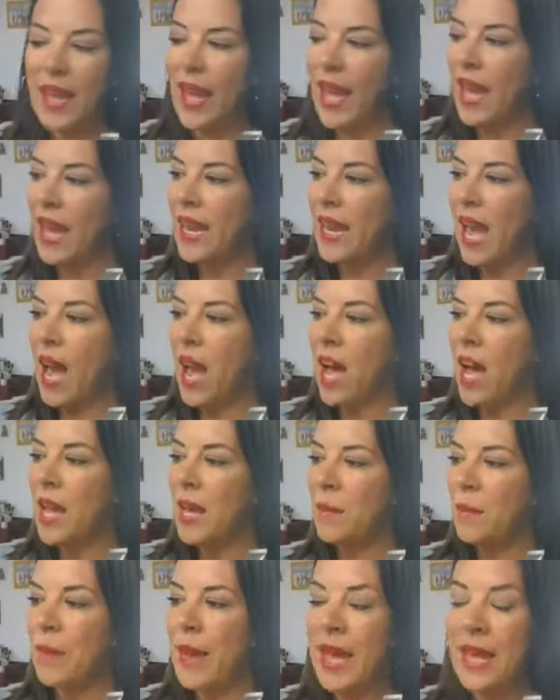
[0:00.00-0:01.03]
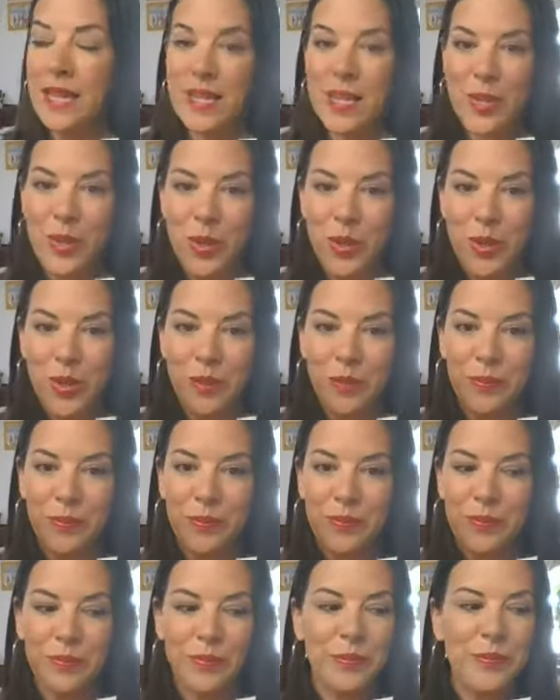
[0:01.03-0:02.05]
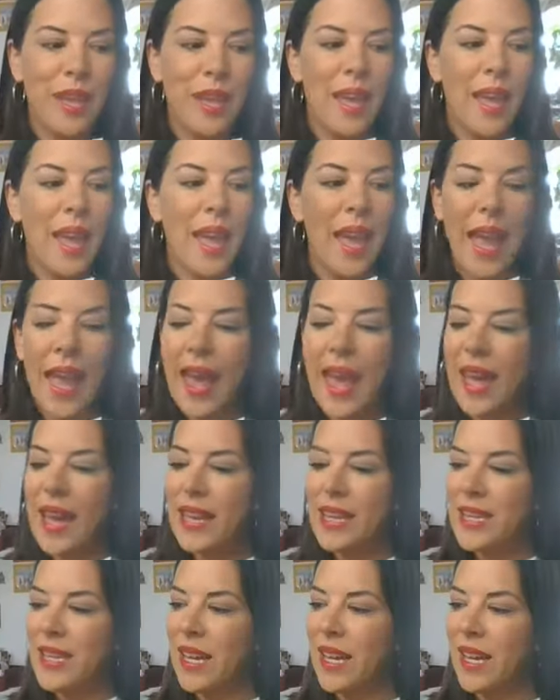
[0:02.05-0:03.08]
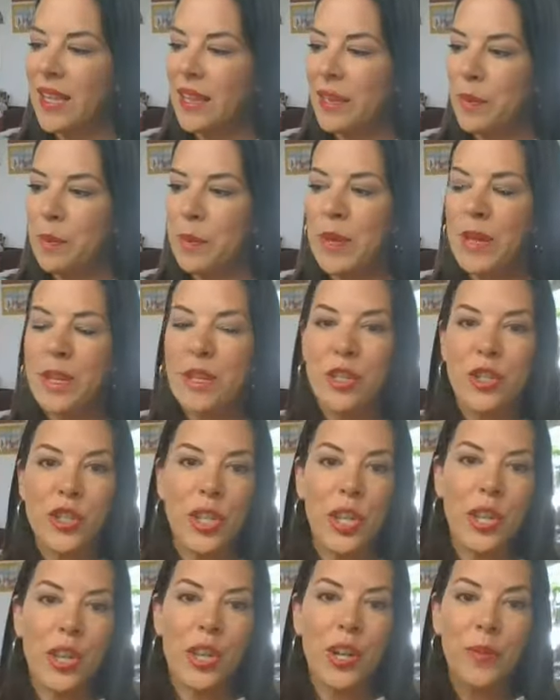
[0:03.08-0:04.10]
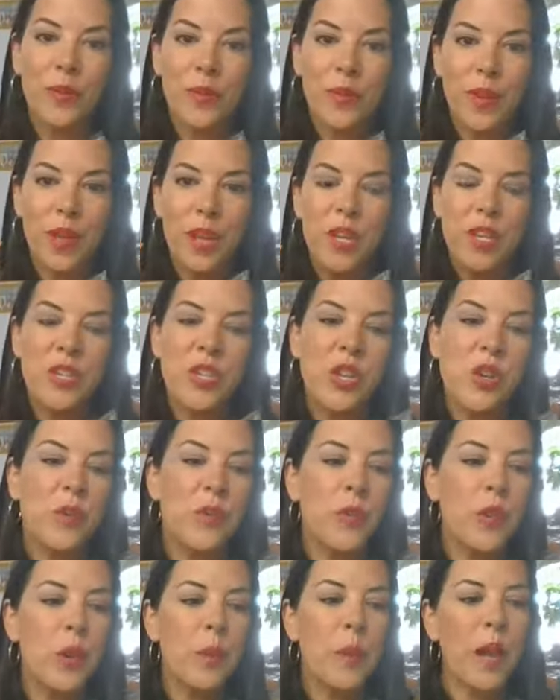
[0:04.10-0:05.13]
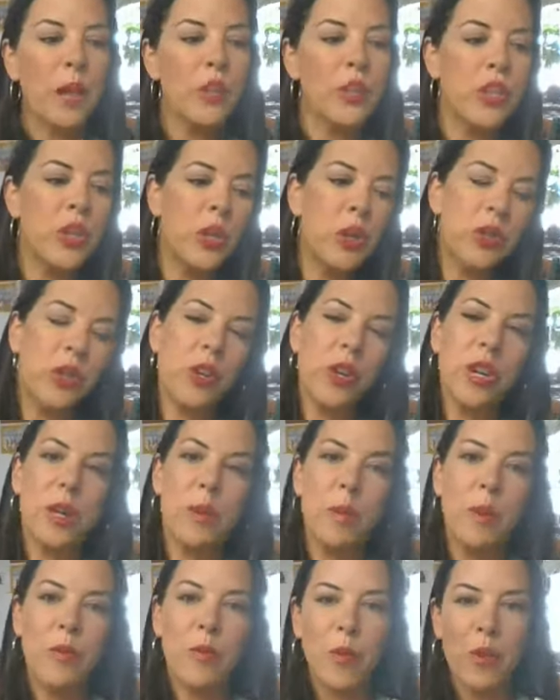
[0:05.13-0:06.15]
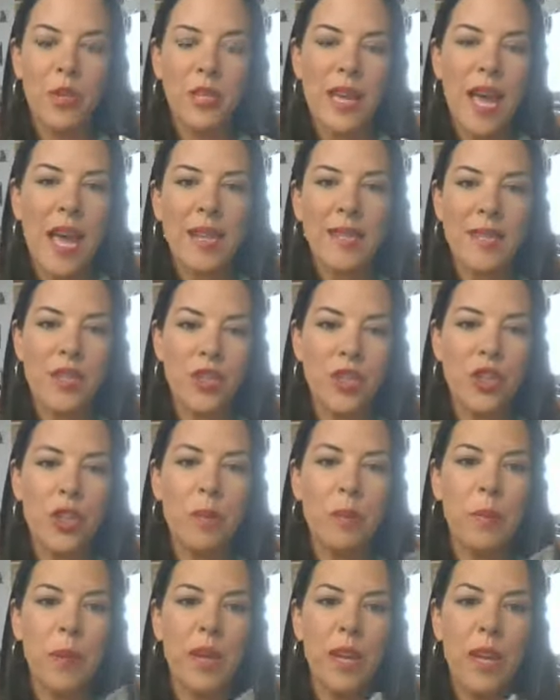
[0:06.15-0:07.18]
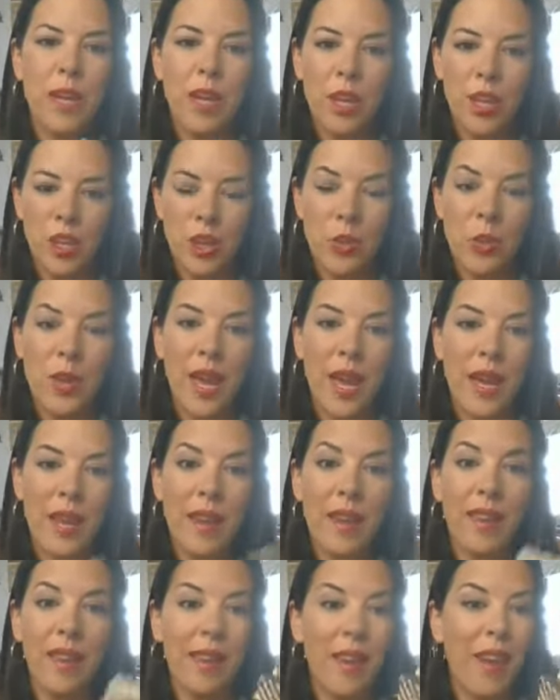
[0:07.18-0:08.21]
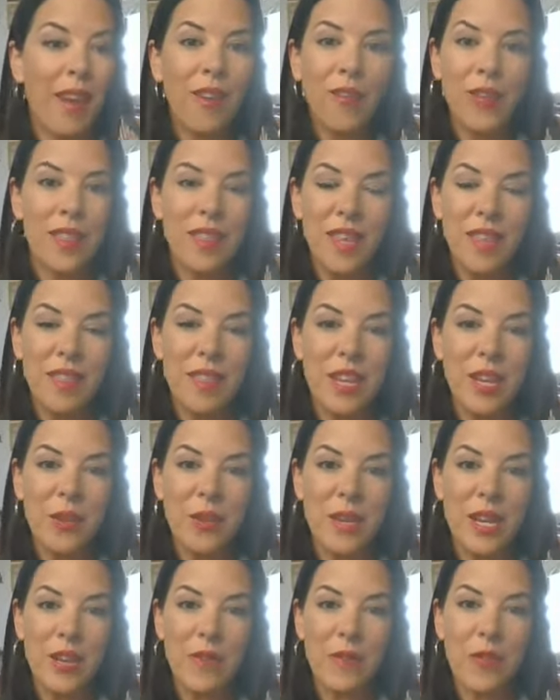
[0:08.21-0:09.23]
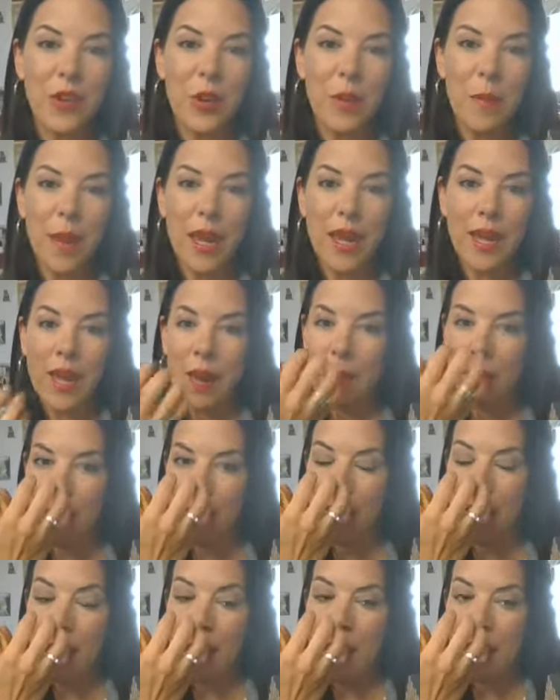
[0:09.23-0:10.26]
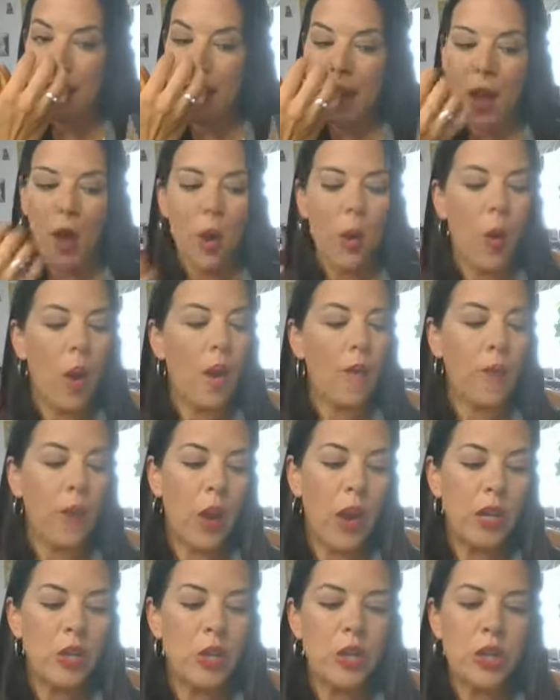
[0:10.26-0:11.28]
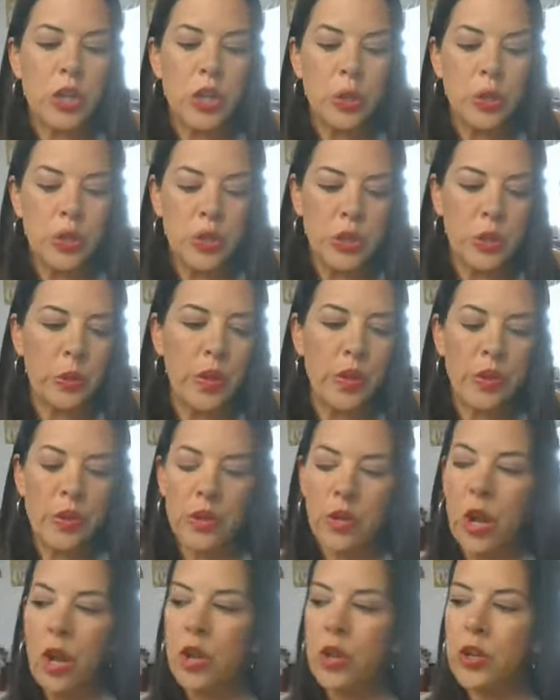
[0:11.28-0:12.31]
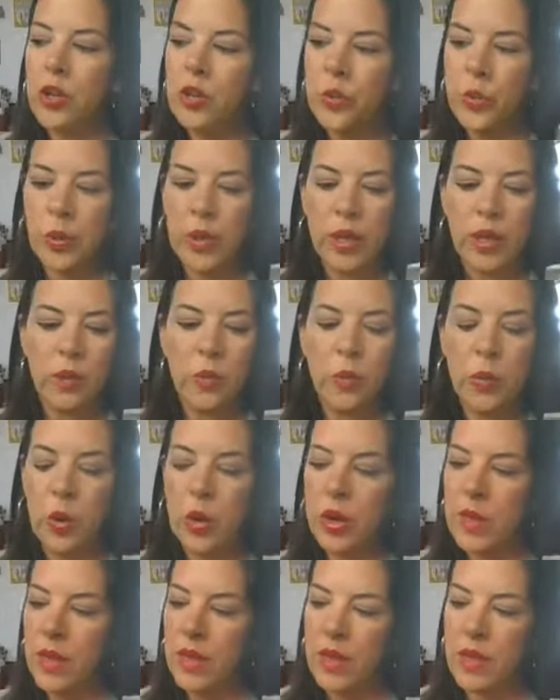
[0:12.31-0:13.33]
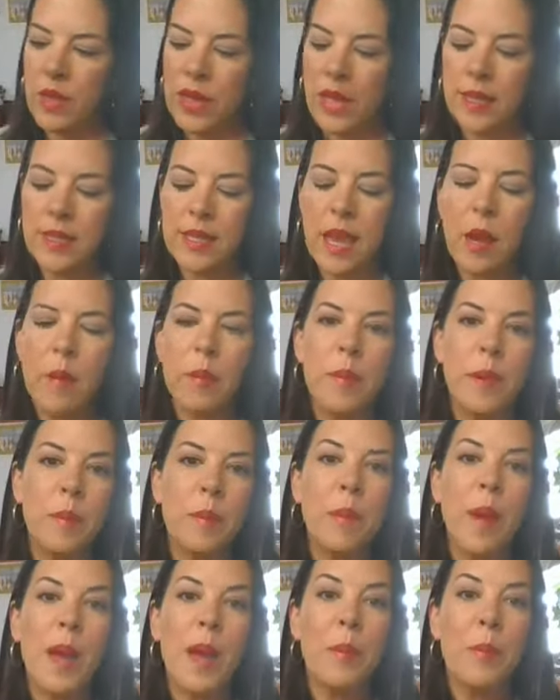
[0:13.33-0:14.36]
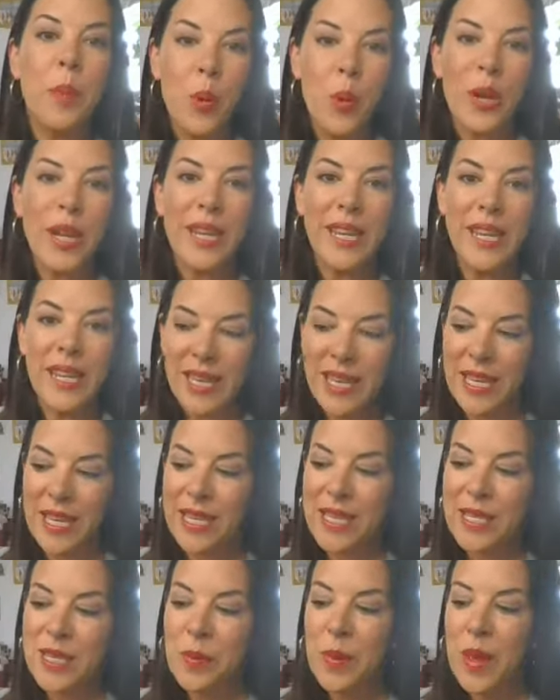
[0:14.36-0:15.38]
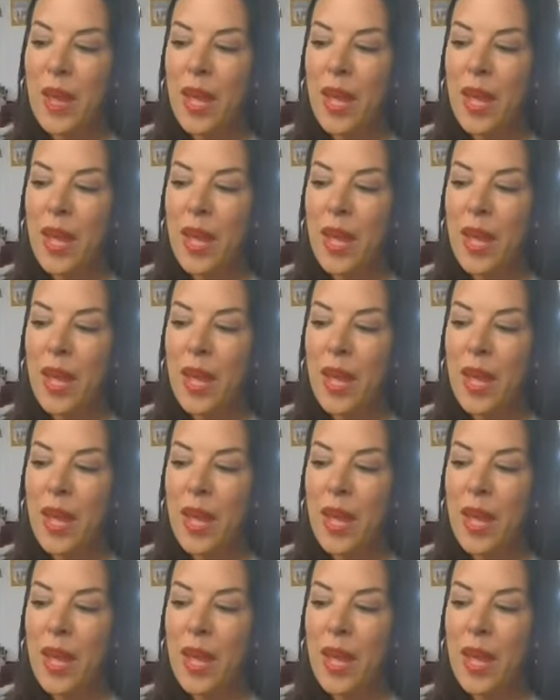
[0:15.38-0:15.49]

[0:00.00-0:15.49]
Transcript: an eye pencil, and a lip sheer. So for about $230 before tax and shipping, you get everything that you need for your makeup. Now, for under $200, we could work things out, but my point is,